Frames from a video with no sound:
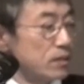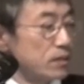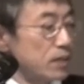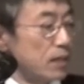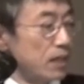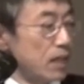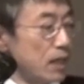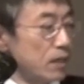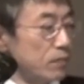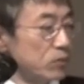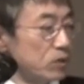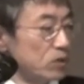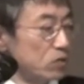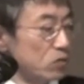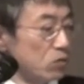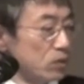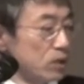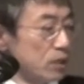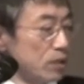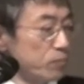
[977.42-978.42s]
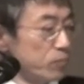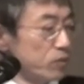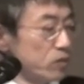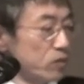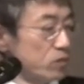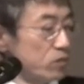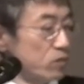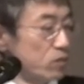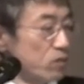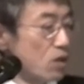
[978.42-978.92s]
the limestone
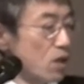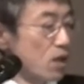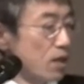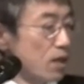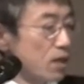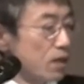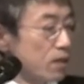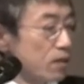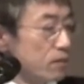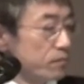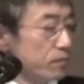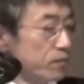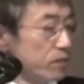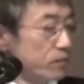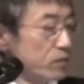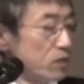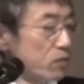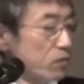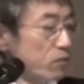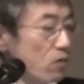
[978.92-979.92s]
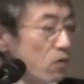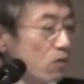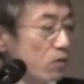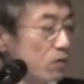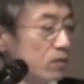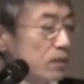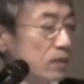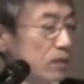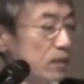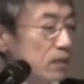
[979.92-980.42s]
input
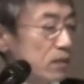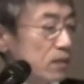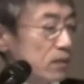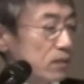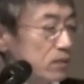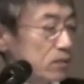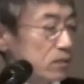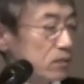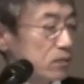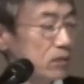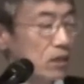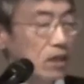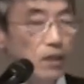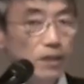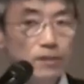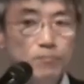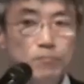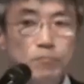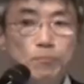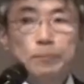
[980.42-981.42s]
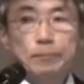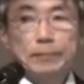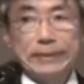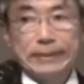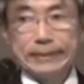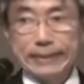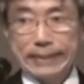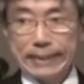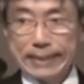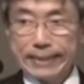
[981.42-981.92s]
54 tons
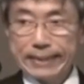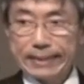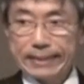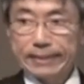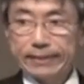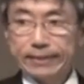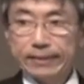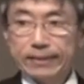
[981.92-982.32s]
per day,